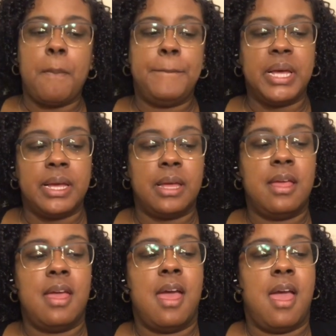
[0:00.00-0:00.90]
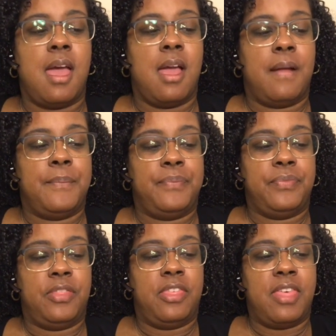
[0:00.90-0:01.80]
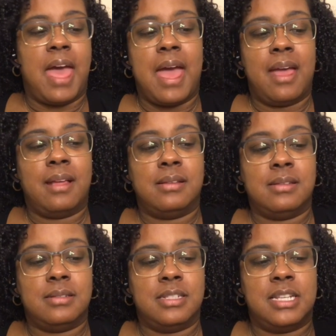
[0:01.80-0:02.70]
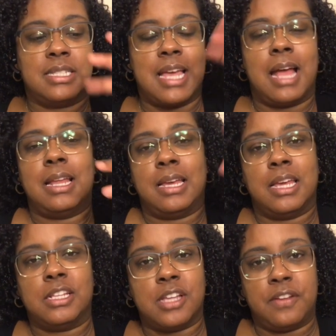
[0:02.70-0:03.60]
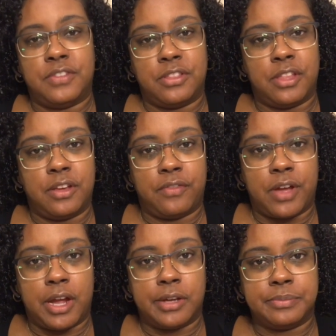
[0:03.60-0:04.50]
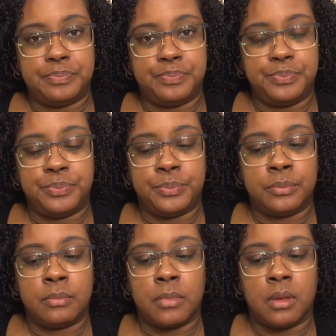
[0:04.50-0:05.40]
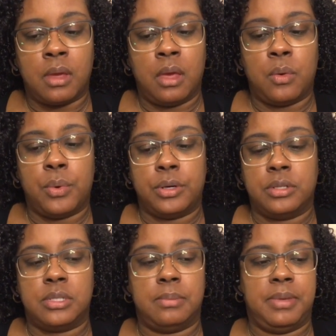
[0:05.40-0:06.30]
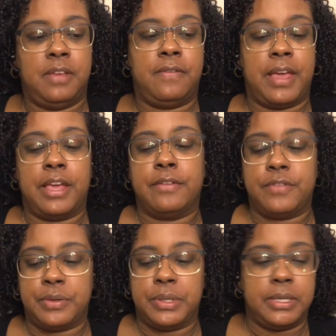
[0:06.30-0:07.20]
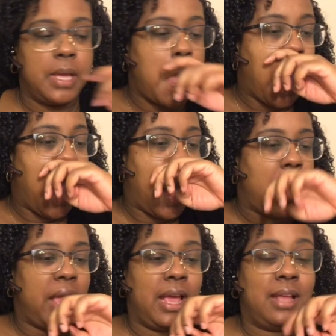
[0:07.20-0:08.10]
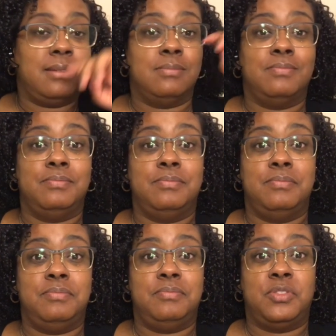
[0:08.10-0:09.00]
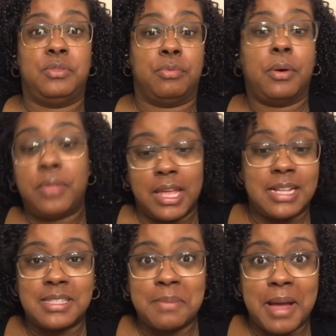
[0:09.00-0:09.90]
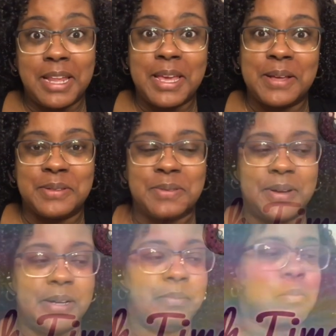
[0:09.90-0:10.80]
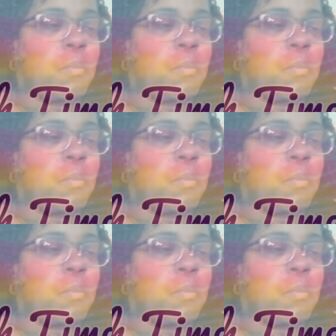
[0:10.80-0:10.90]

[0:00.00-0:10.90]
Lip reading: But that just kind of kicked off the thing for her in order to be fake and phony and throw that at somebody else, right?